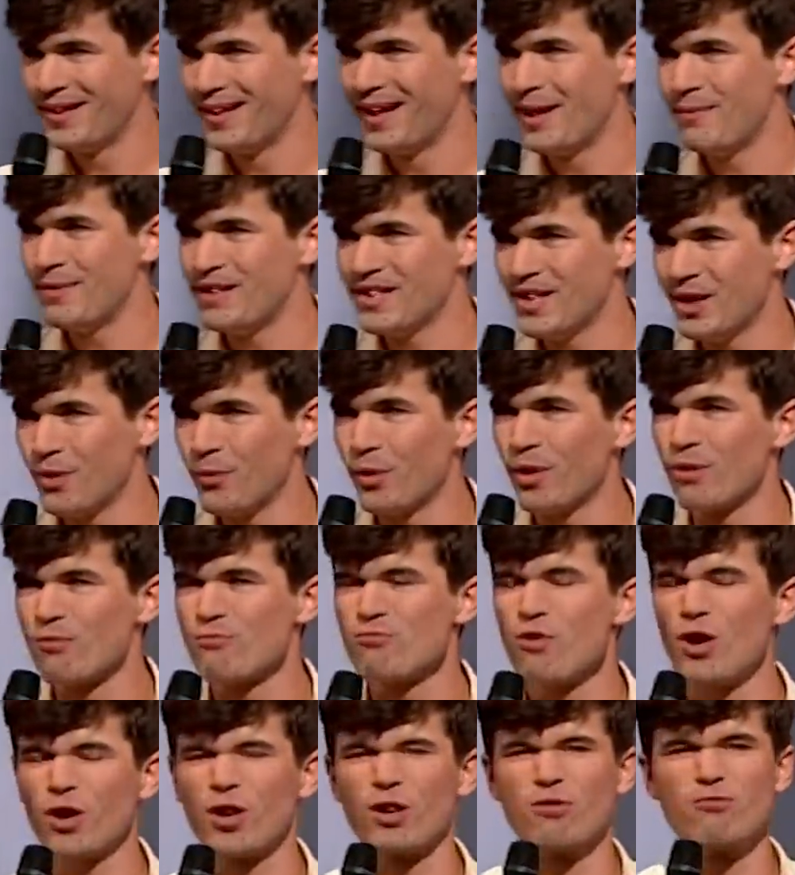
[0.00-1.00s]
let me tell you what a
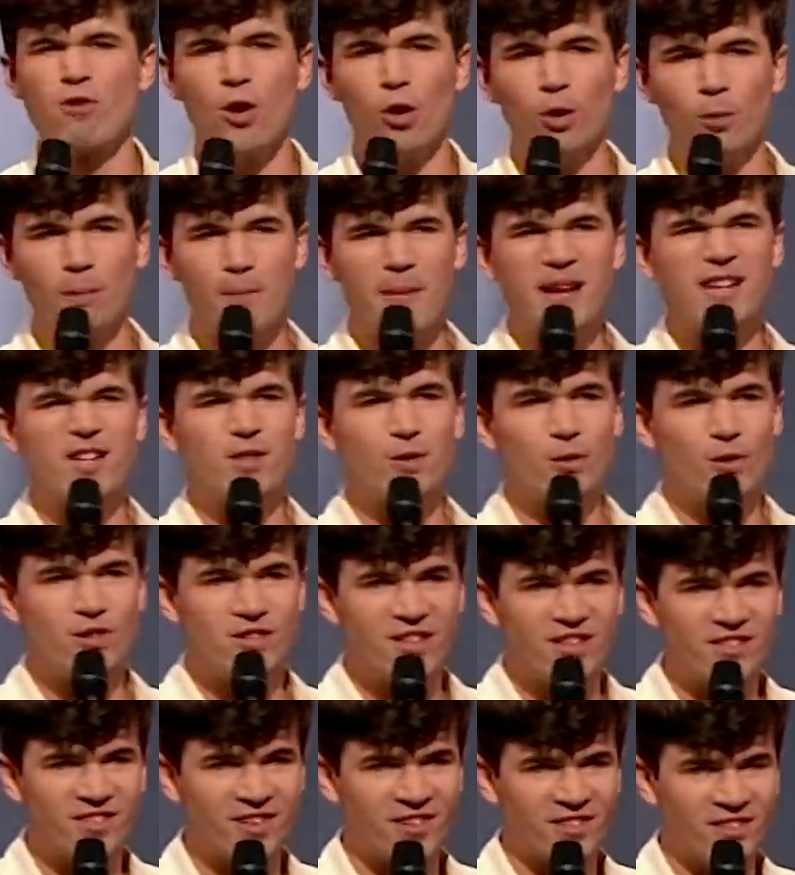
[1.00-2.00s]
rock and roll
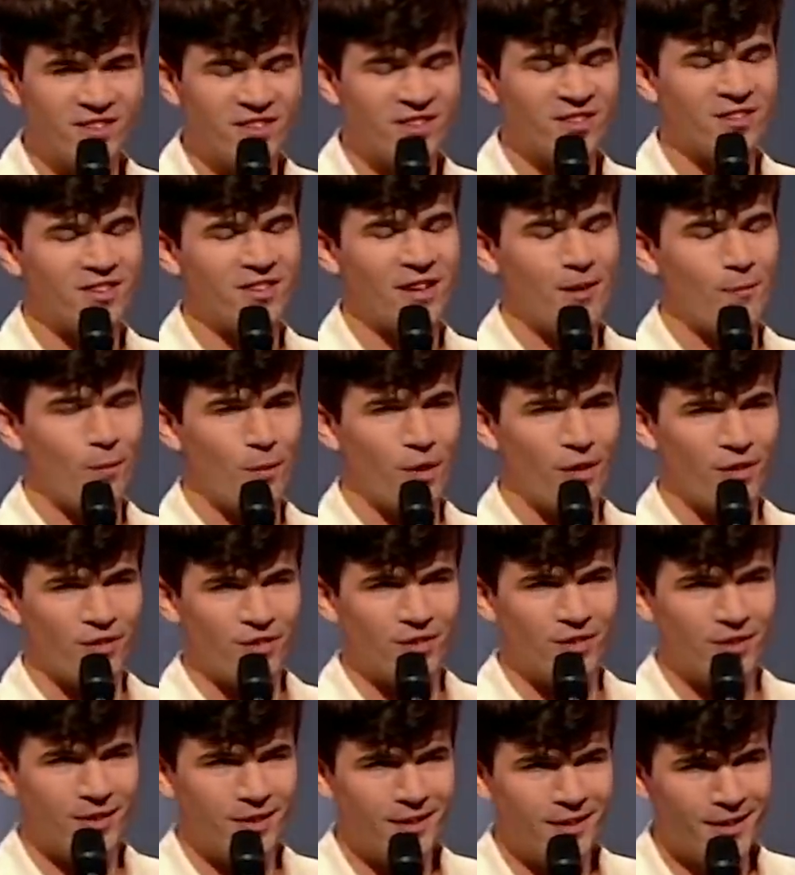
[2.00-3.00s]
mid-noughties existence that
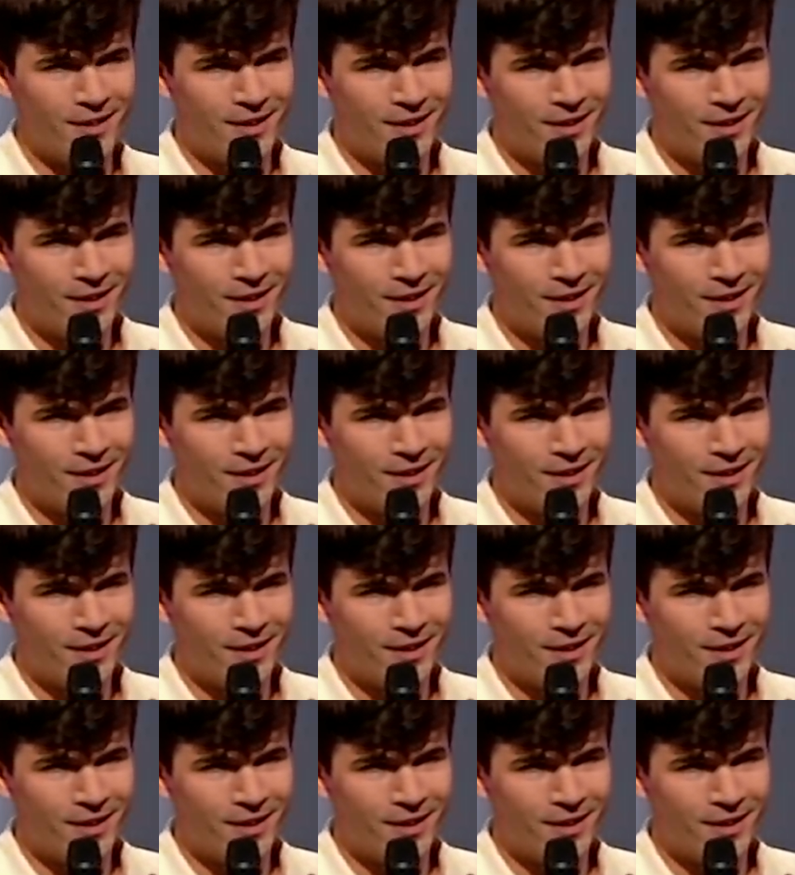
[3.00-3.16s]
was.